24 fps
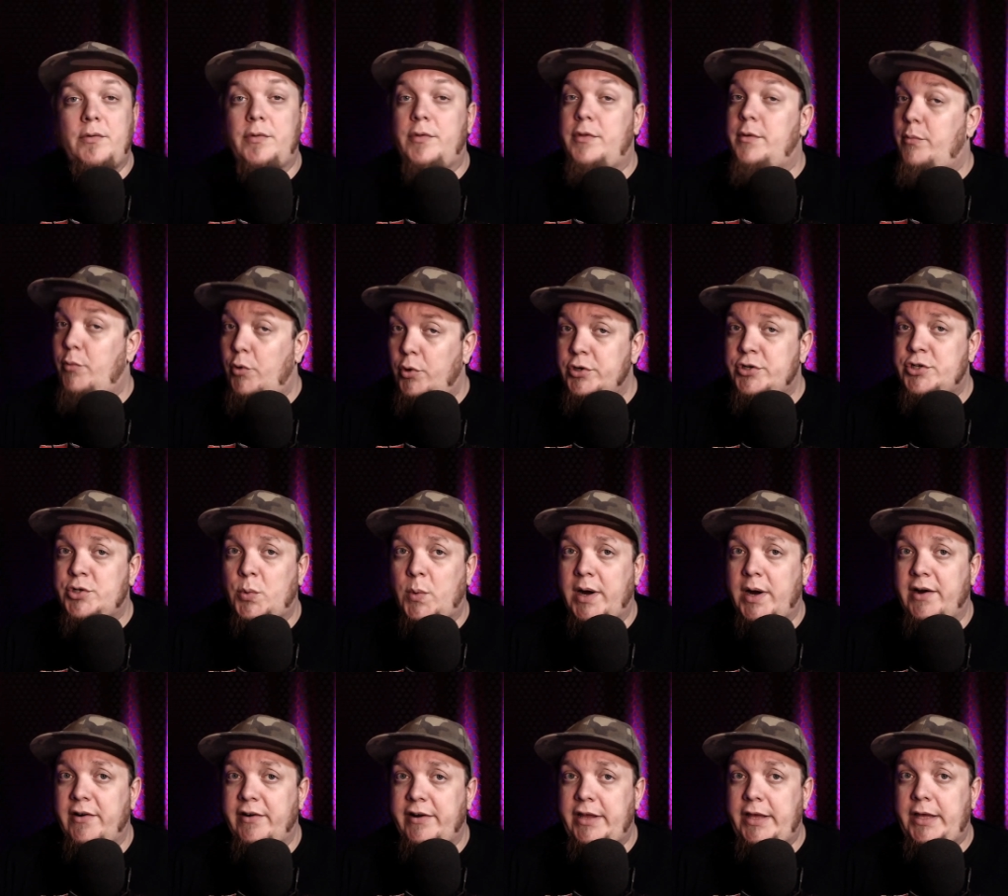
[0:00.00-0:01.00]
the
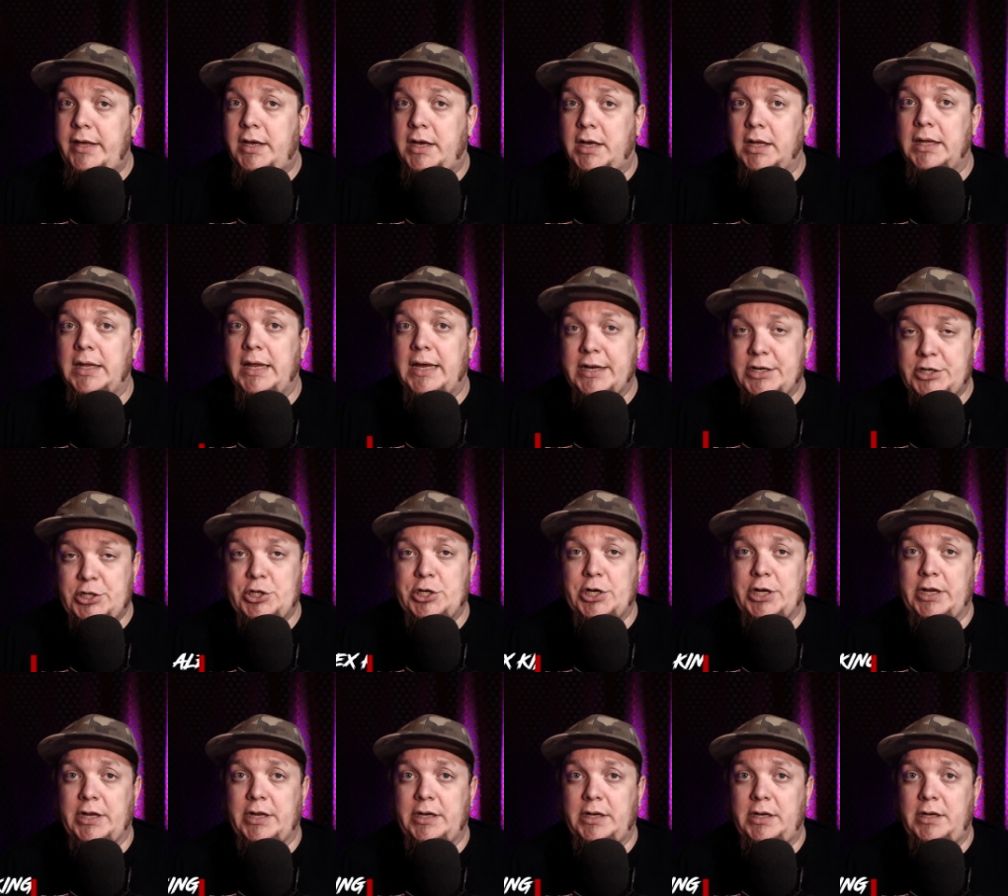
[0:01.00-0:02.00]
Mortuary
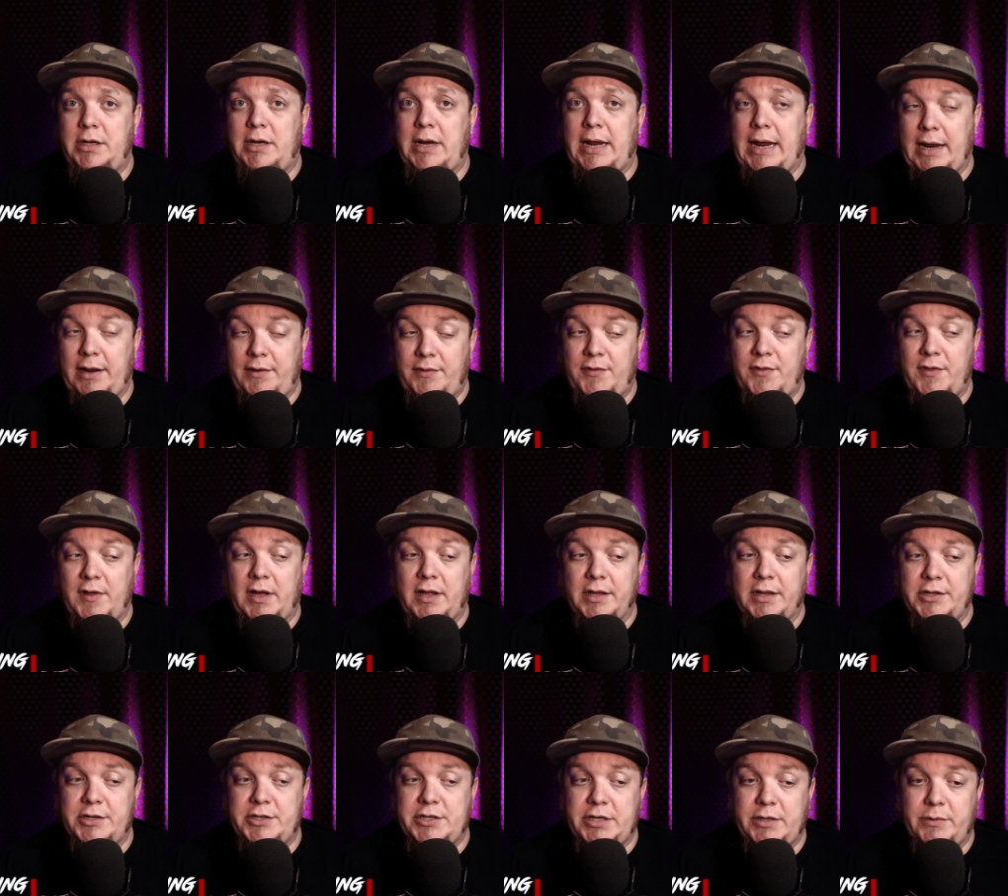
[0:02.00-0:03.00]
Collection
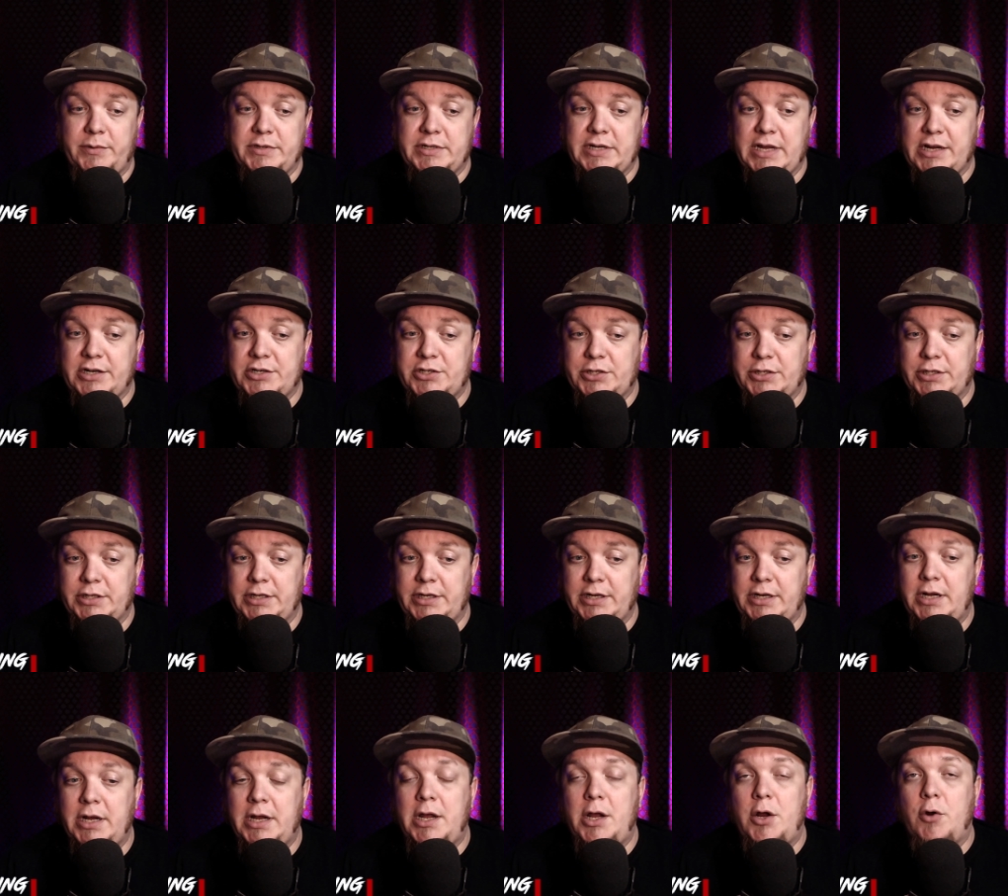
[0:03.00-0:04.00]
anthology was actually